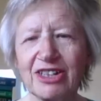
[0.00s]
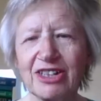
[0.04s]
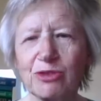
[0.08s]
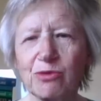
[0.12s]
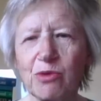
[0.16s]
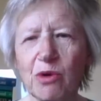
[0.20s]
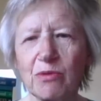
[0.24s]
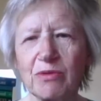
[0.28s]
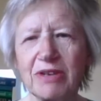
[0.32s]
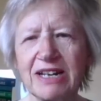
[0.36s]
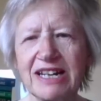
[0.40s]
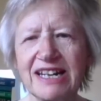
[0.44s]

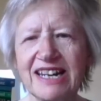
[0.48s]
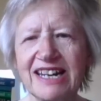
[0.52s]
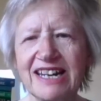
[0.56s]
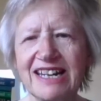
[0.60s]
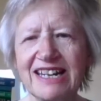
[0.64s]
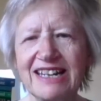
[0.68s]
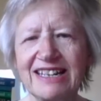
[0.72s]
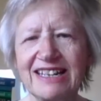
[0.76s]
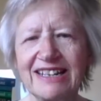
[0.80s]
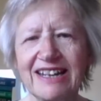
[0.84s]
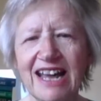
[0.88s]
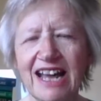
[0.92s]
that's what we
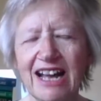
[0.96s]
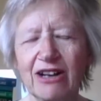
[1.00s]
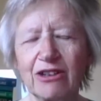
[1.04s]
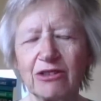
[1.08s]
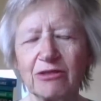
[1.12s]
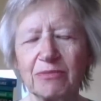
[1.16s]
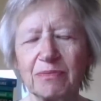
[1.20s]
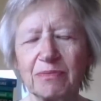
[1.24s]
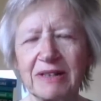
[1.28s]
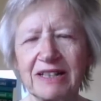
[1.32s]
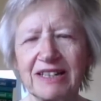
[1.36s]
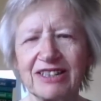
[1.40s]
need
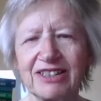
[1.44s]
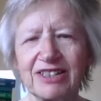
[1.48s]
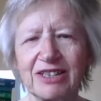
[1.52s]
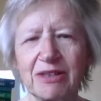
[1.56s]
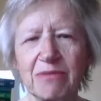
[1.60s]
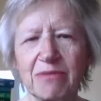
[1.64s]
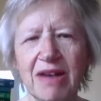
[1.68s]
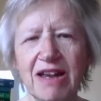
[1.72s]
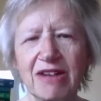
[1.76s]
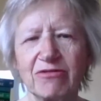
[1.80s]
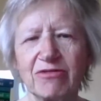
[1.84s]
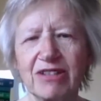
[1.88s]
now, because
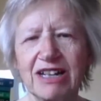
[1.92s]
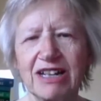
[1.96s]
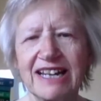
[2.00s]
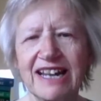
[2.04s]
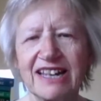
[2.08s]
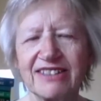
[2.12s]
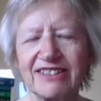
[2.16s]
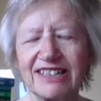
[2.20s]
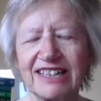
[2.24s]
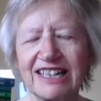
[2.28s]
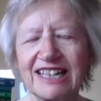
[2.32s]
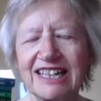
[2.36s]
the Met
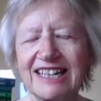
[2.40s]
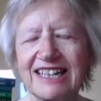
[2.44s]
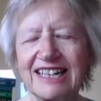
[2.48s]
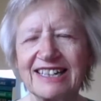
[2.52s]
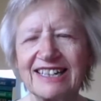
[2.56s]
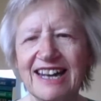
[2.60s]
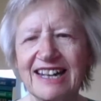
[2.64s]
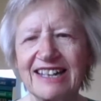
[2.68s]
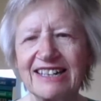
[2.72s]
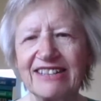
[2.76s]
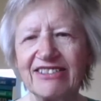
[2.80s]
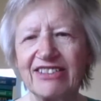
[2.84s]
really hasn't
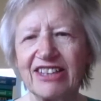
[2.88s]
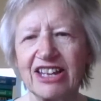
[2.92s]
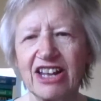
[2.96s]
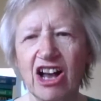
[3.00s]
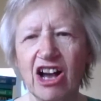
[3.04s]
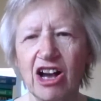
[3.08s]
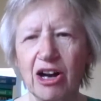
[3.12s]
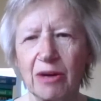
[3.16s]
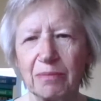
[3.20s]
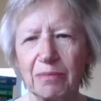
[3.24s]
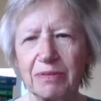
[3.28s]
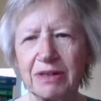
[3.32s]
cleared
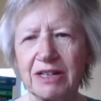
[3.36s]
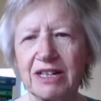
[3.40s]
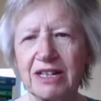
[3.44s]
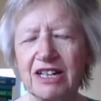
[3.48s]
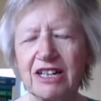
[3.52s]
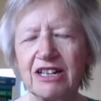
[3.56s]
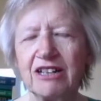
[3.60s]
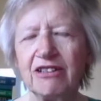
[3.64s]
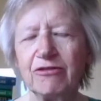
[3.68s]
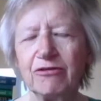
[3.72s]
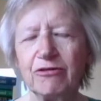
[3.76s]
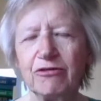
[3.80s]
anything up
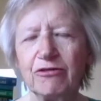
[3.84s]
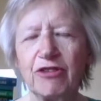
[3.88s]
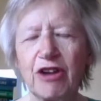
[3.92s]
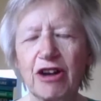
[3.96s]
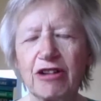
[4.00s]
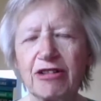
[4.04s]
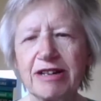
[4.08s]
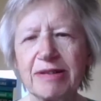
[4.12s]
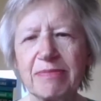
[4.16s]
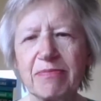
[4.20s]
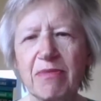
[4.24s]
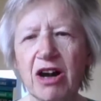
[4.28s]

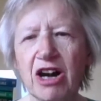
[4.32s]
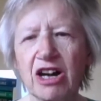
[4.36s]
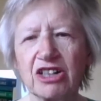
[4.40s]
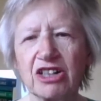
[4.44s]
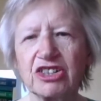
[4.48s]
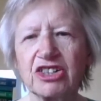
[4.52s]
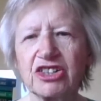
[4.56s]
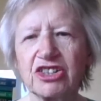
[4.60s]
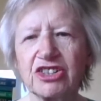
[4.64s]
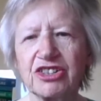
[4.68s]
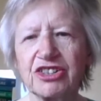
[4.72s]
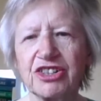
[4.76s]
very
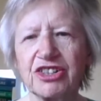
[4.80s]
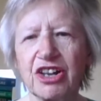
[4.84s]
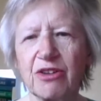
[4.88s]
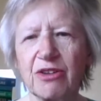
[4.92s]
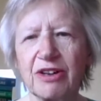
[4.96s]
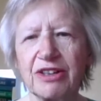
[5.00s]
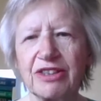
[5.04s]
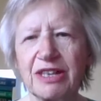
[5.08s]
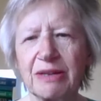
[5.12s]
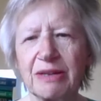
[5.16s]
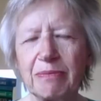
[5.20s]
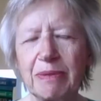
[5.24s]
much.
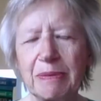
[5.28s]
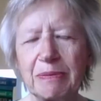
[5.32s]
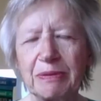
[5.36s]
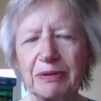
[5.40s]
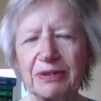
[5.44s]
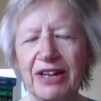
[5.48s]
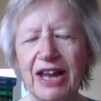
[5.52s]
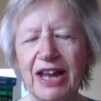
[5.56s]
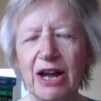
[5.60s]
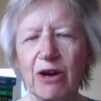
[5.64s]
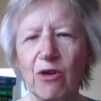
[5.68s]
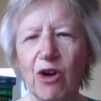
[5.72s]
So I think
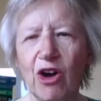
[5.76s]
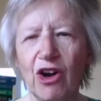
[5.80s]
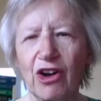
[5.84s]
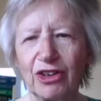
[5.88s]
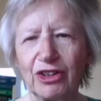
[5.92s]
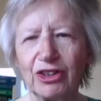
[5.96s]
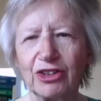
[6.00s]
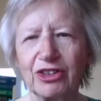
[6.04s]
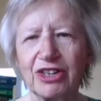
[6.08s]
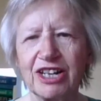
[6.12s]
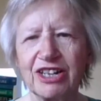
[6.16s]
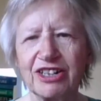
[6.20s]
people now
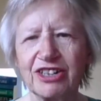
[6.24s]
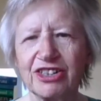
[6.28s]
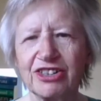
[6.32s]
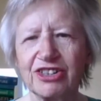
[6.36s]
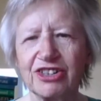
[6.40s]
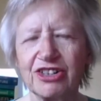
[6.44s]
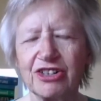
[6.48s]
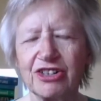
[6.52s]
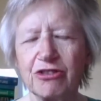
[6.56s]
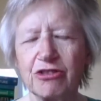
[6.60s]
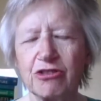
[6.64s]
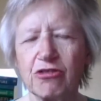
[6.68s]
are looking to
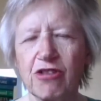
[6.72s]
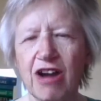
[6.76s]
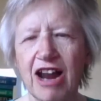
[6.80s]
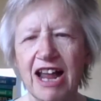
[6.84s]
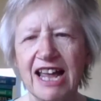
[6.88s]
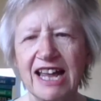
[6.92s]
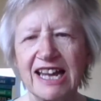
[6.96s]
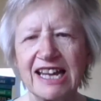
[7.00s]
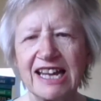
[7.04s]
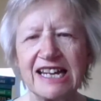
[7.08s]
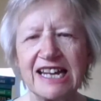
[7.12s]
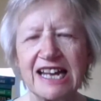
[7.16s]
Sue
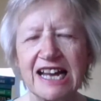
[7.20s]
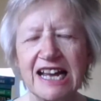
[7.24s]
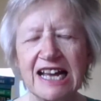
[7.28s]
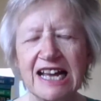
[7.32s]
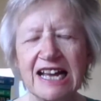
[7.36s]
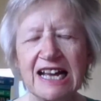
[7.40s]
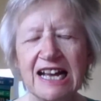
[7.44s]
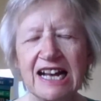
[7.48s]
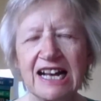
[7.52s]
Gray.